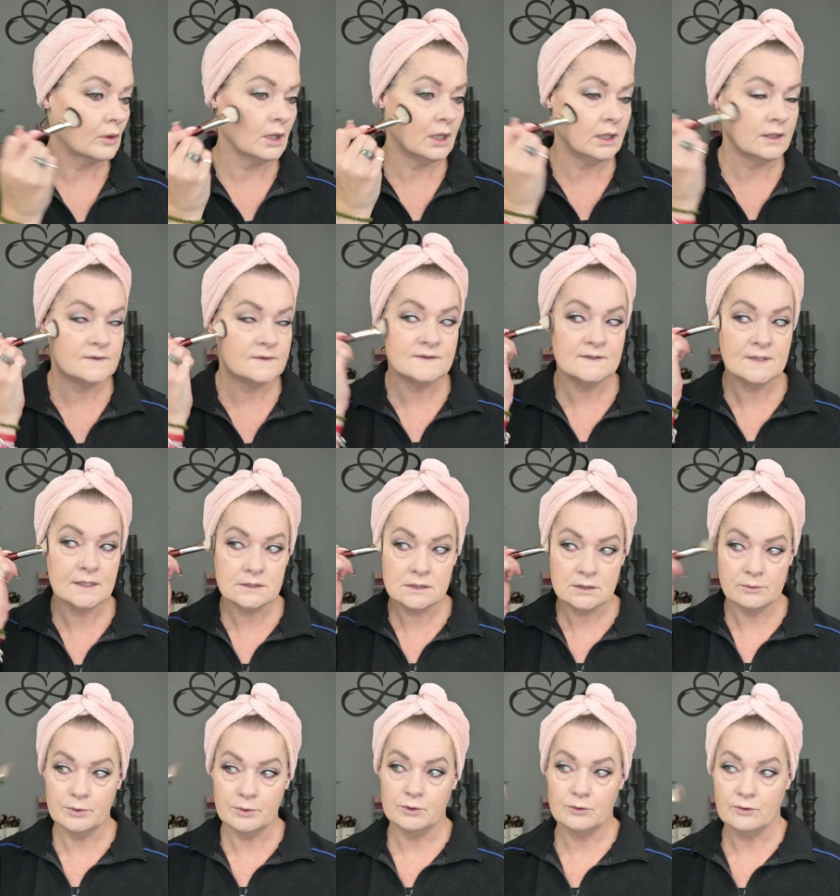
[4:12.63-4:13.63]
It's such a
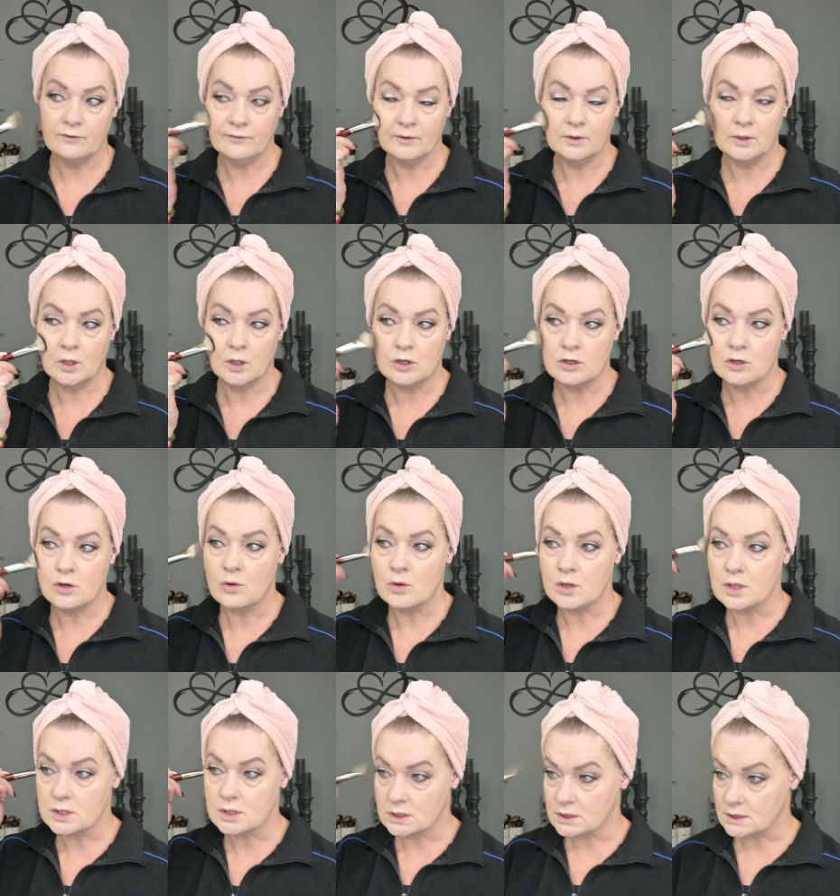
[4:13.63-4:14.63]
beautiful,
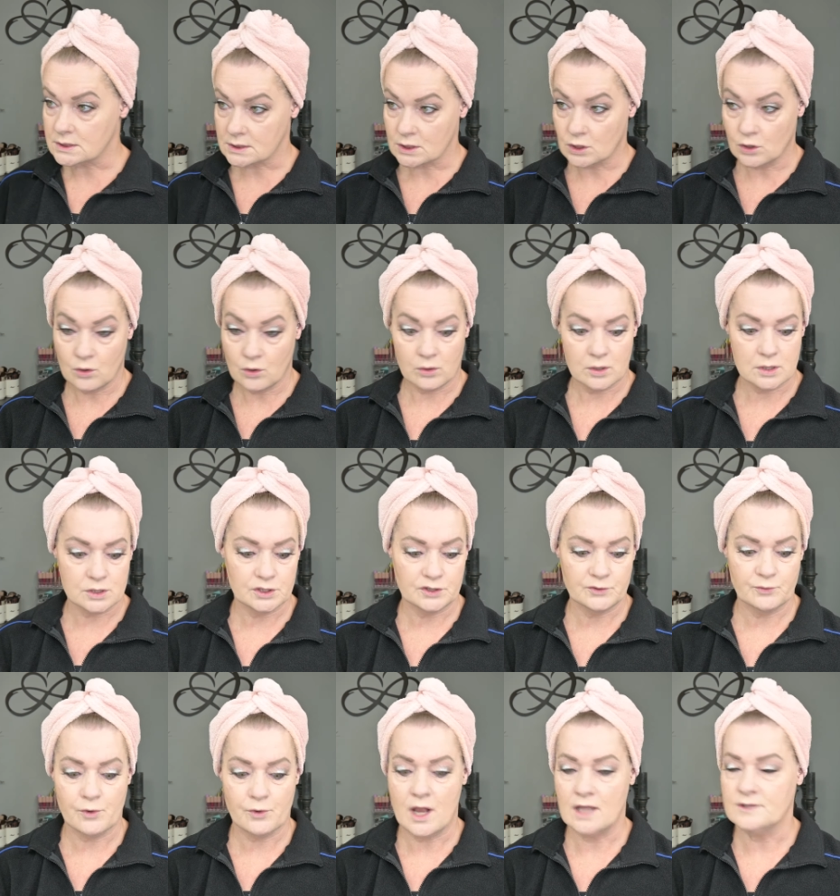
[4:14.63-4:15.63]
gorgeous, gorgeous
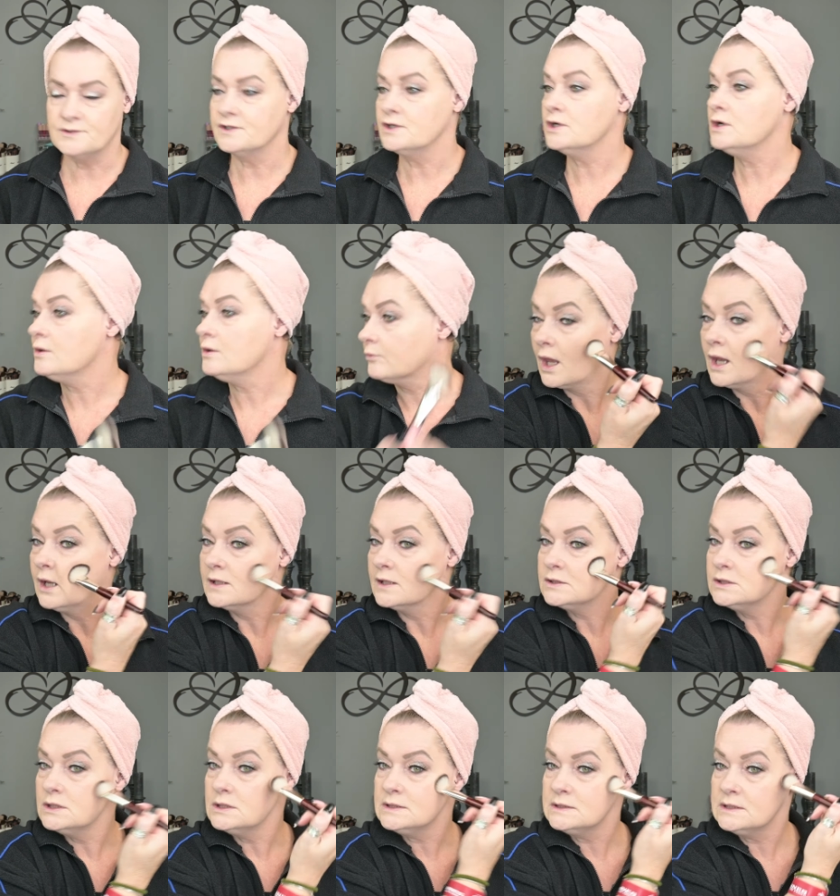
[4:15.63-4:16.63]
bronzer and it
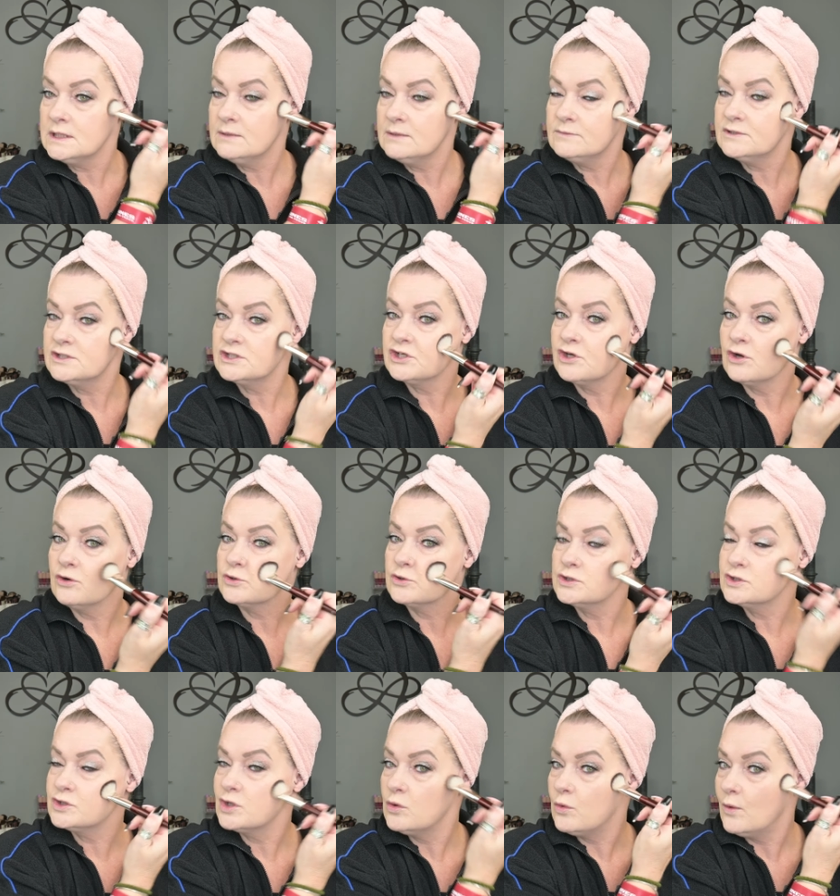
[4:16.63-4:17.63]
just seems to go
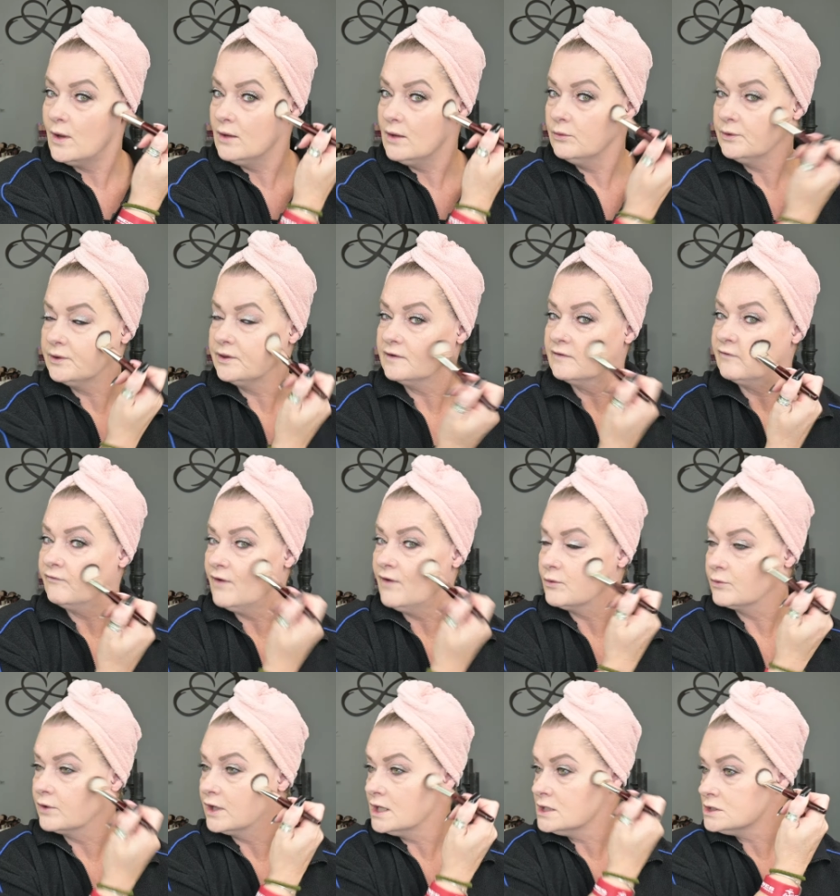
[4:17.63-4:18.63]
so well with this
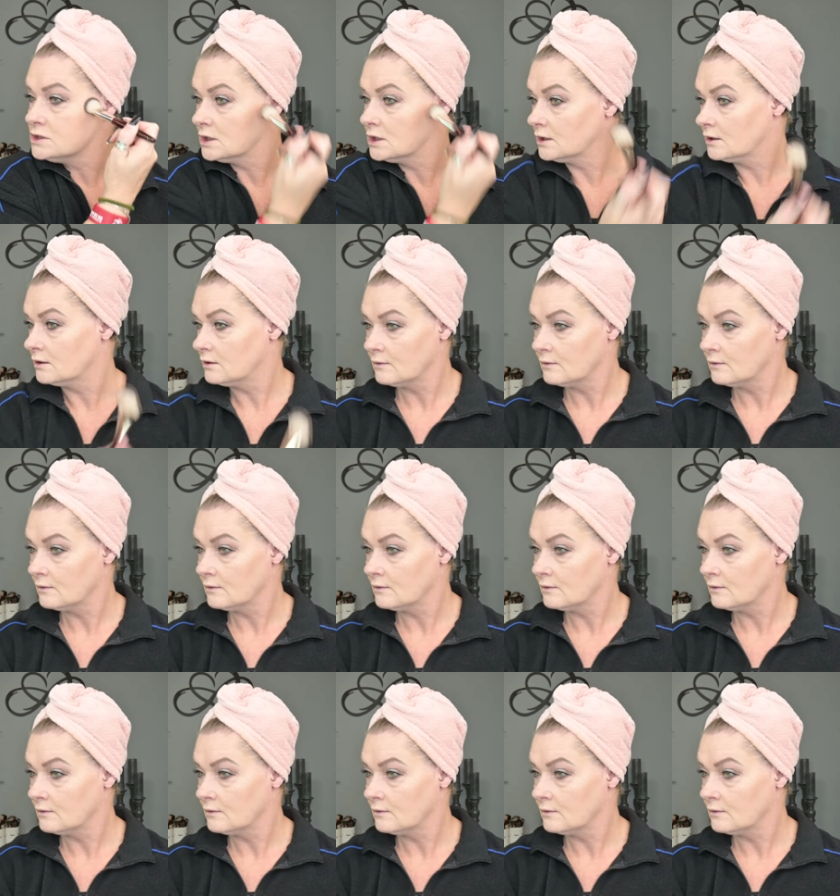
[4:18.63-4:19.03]
foundation.